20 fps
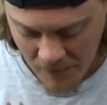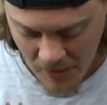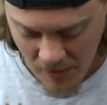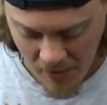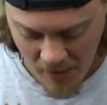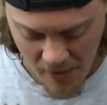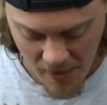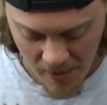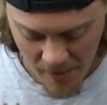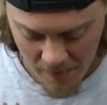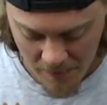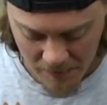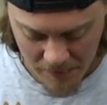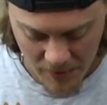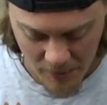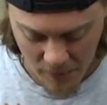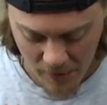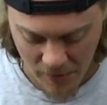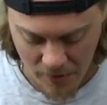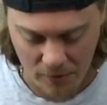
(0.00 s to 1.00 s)

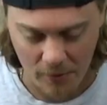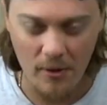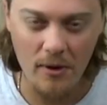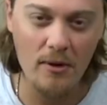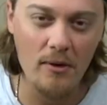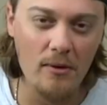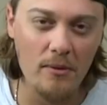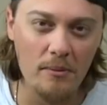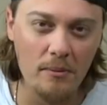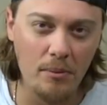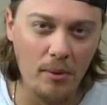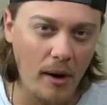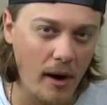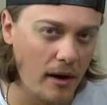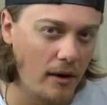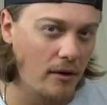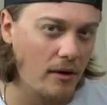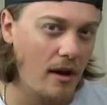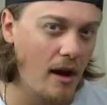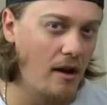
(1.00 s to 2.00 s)
You want to throw
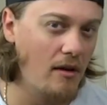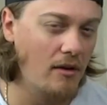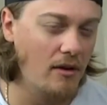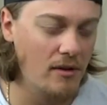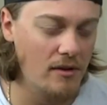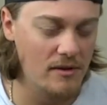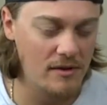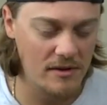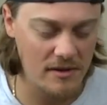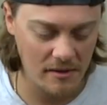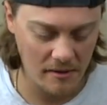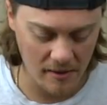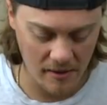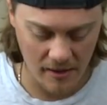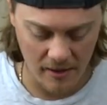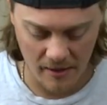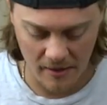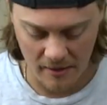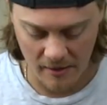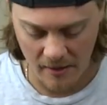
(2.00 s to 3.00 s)
brighter colors
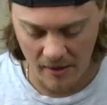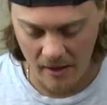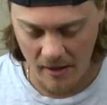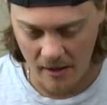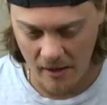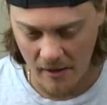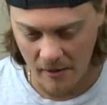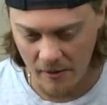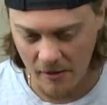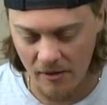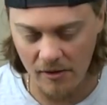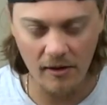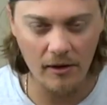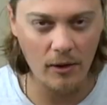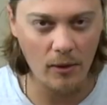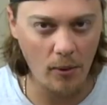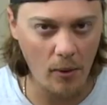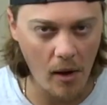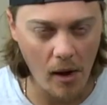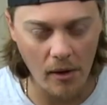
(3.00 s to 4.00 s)
in
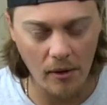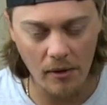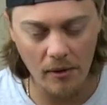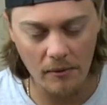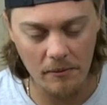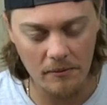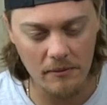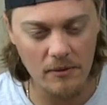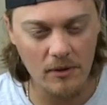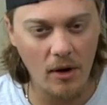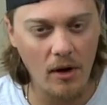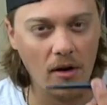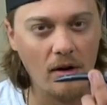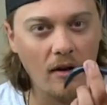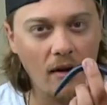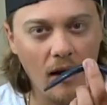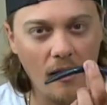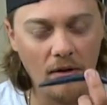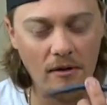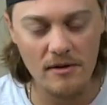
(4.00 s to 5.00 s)
clear water,
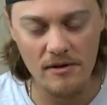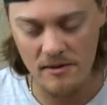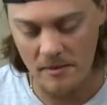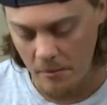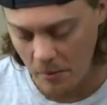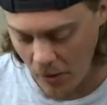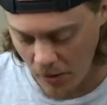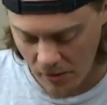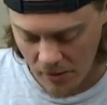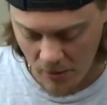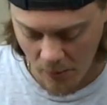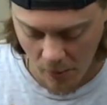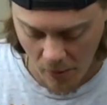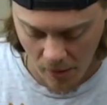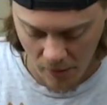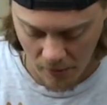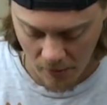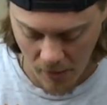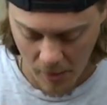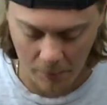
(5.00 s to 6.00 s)
darker colors in murky
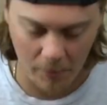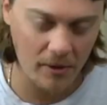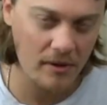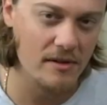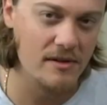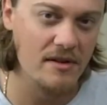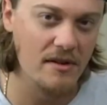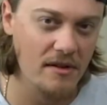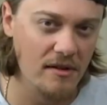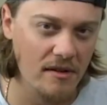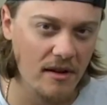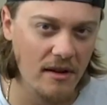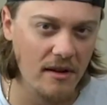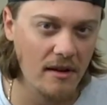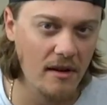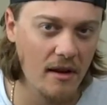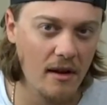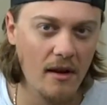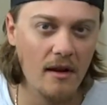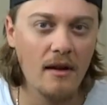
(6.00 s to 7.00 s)
water. I
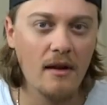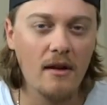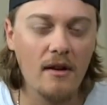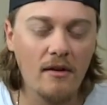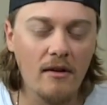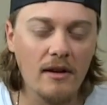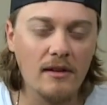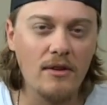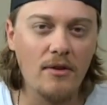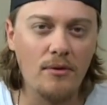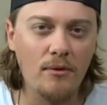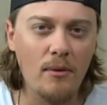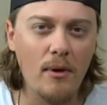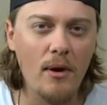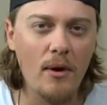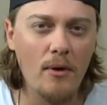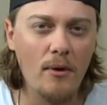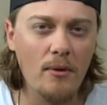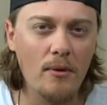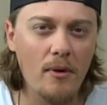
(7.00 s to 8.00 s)
personally like to
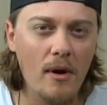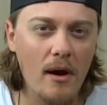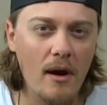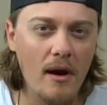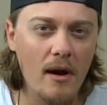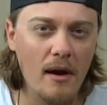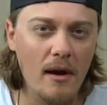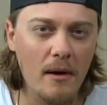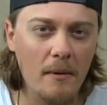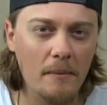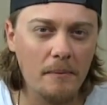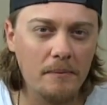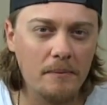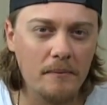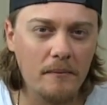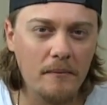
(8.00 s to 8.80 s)
throw